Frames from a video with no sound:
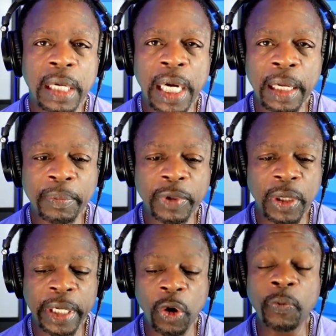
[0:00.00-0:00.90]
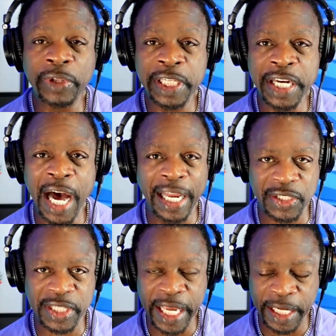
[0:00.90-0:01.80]
and hopefully
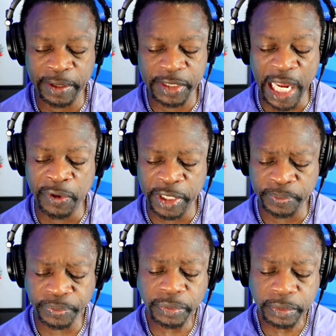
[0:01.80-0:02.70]
not sounding